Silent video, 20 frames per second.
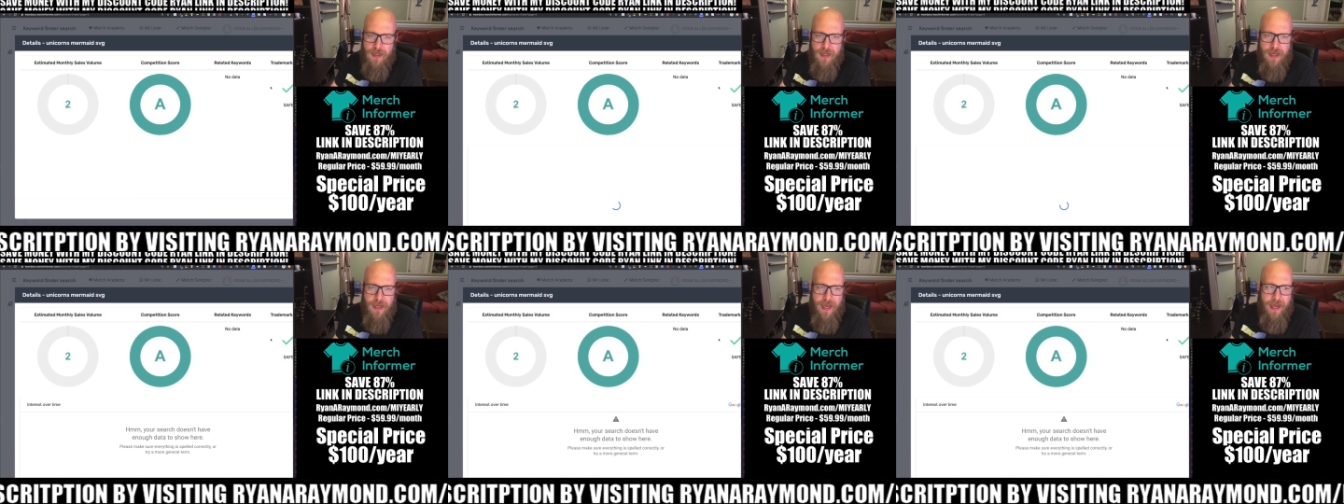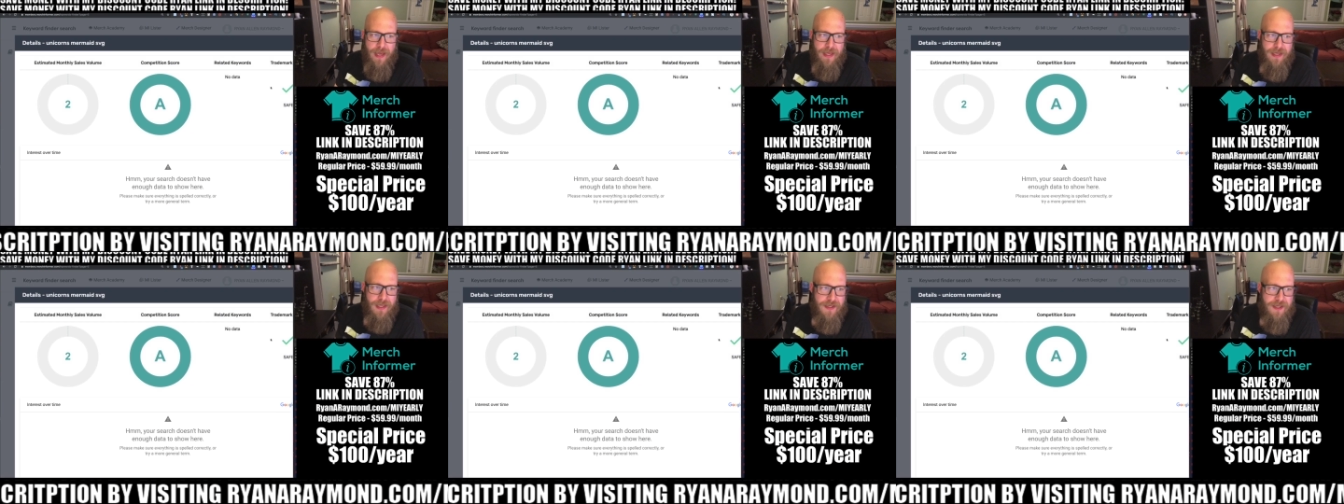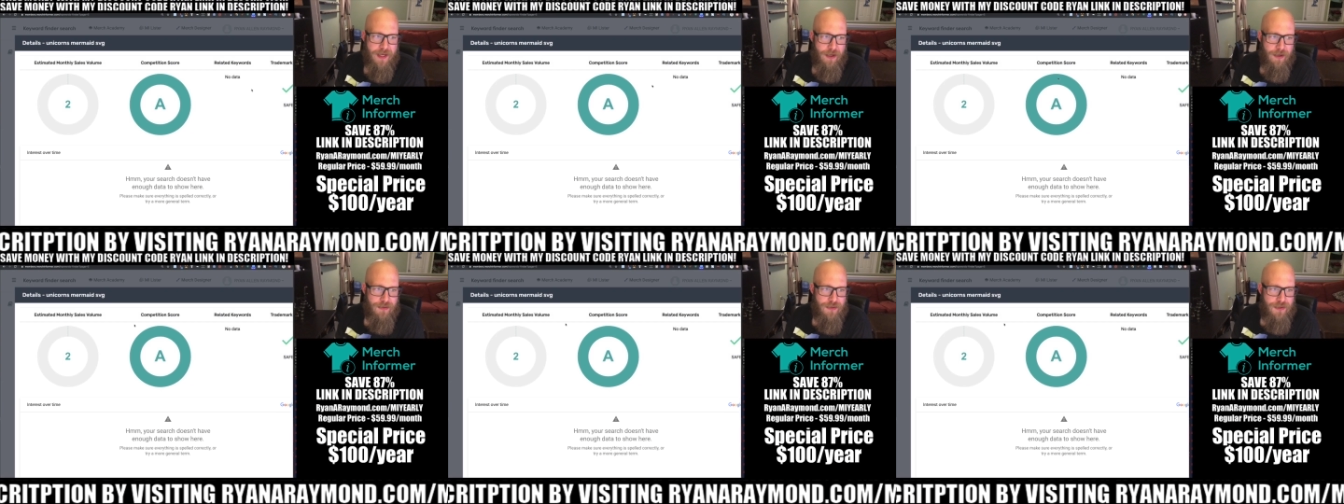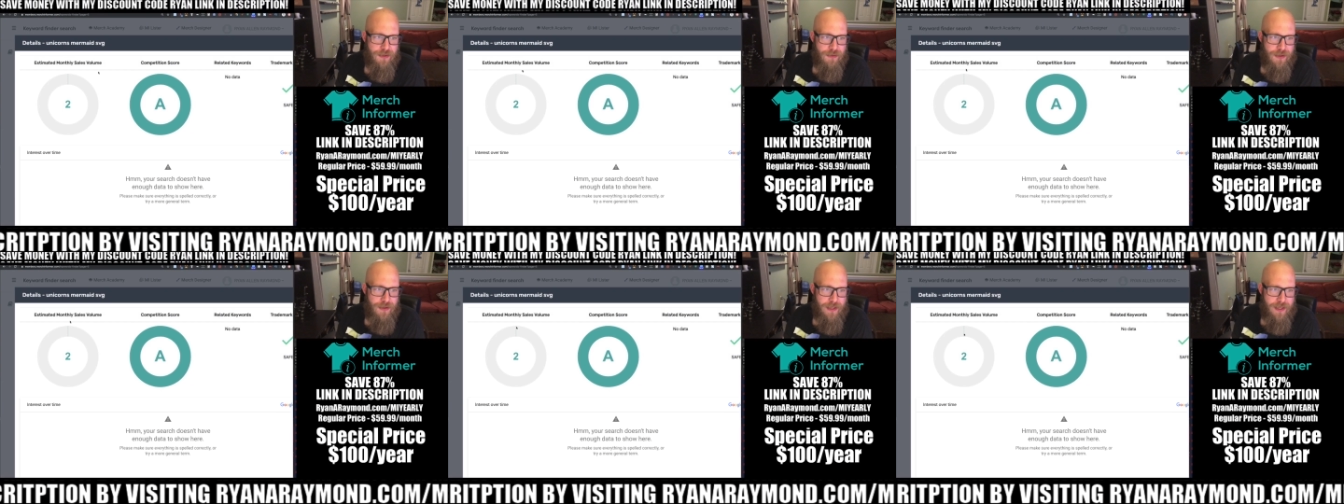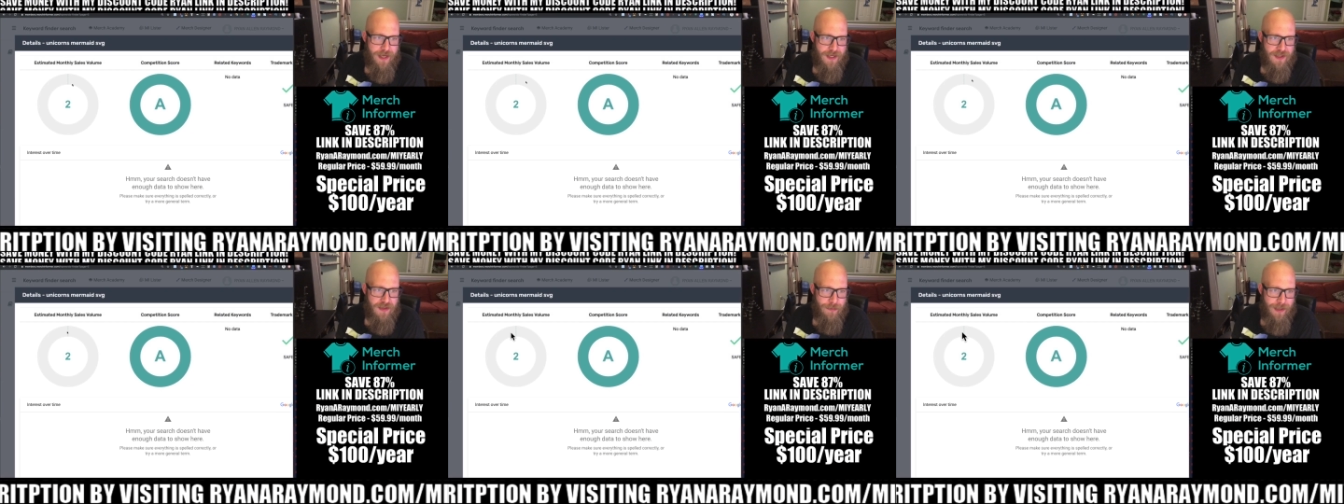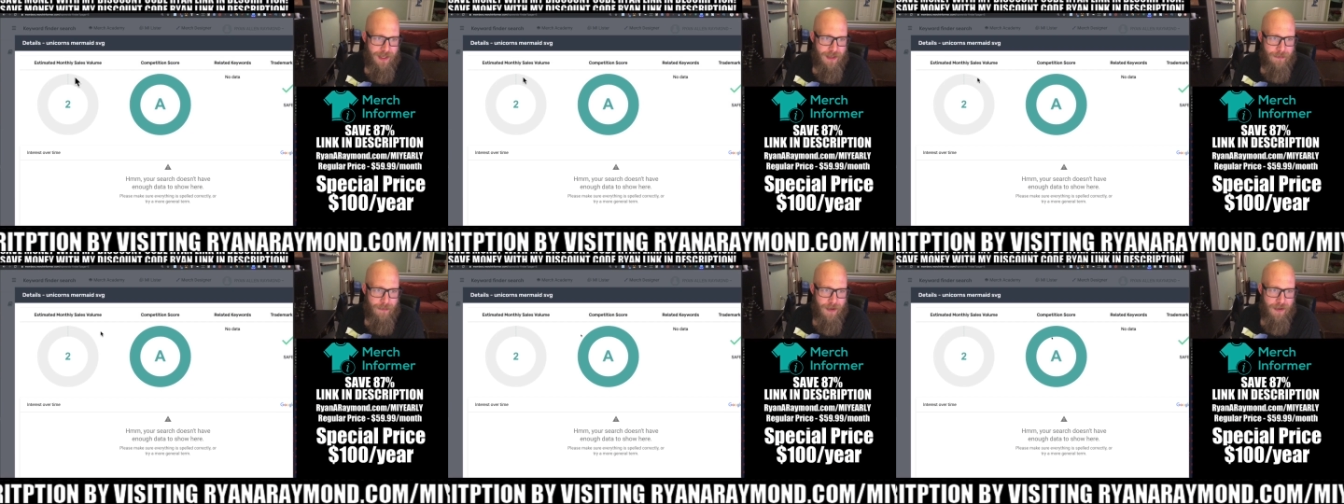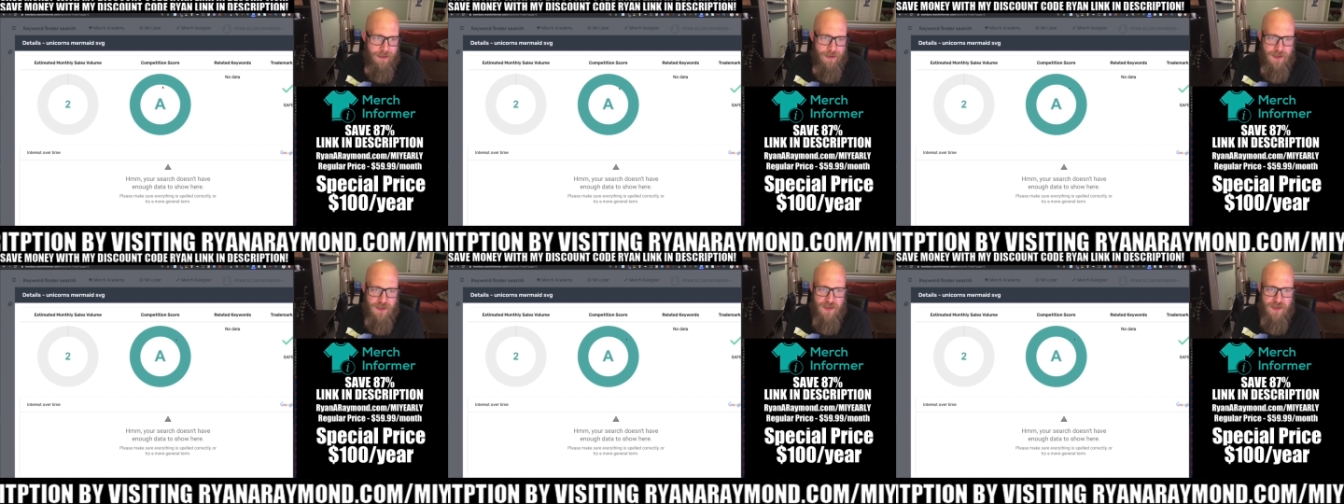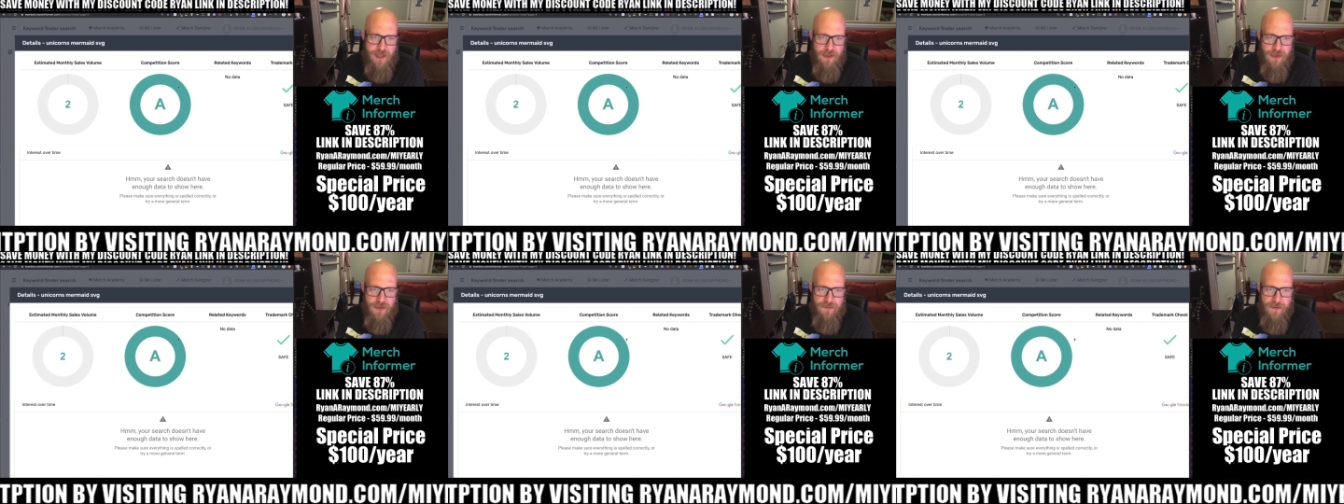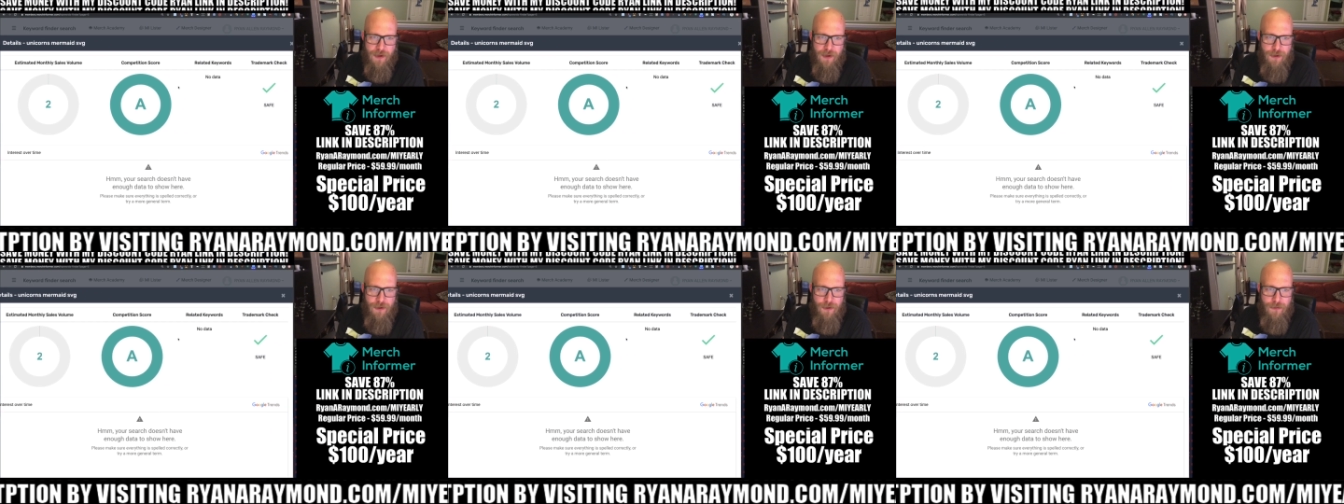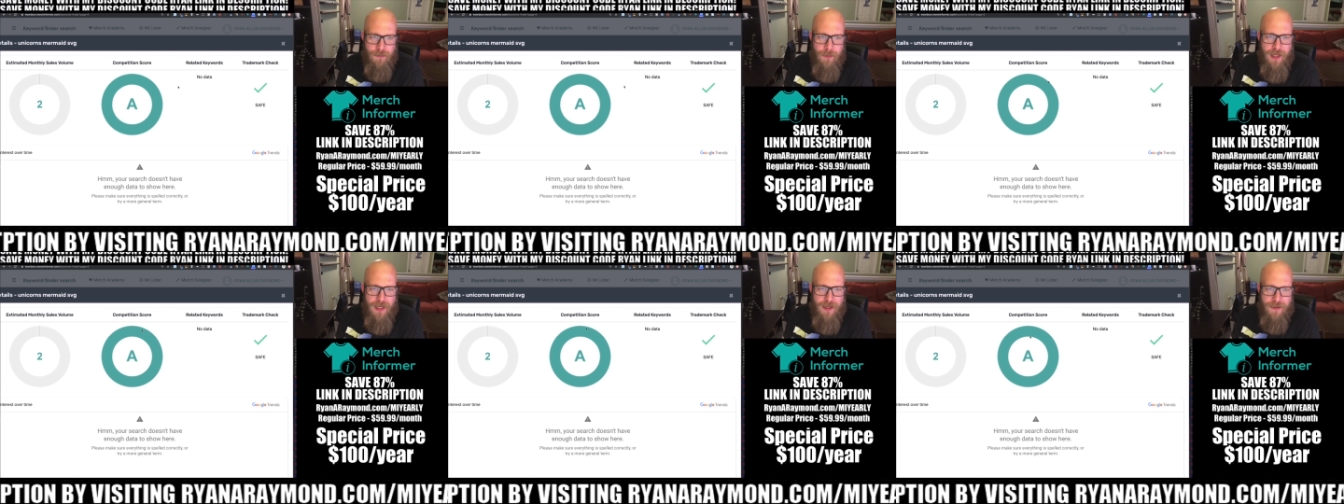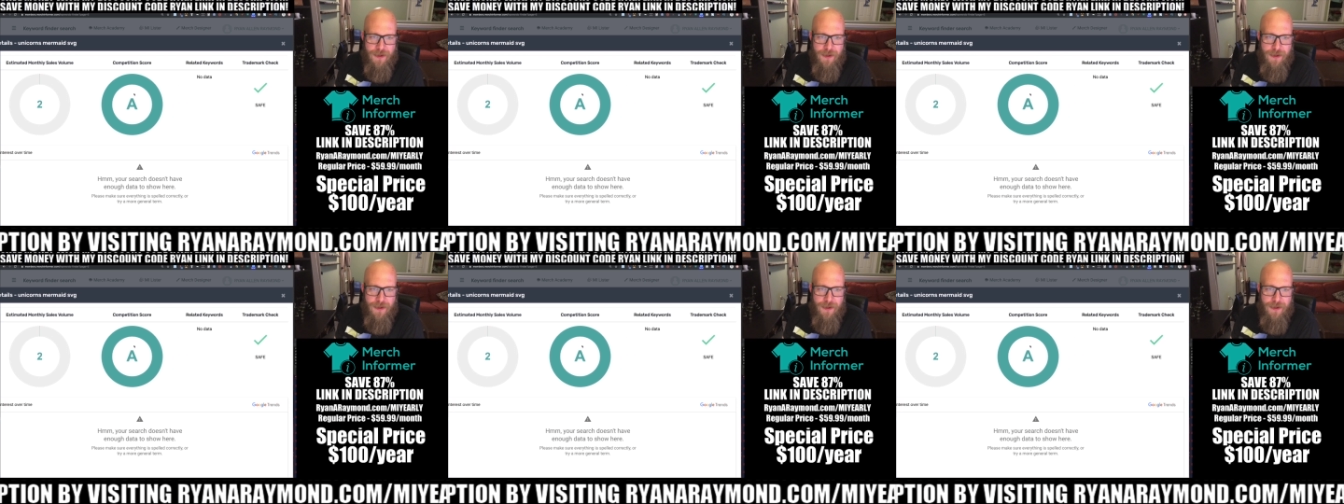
and it tells you the estimated monthly sales volume,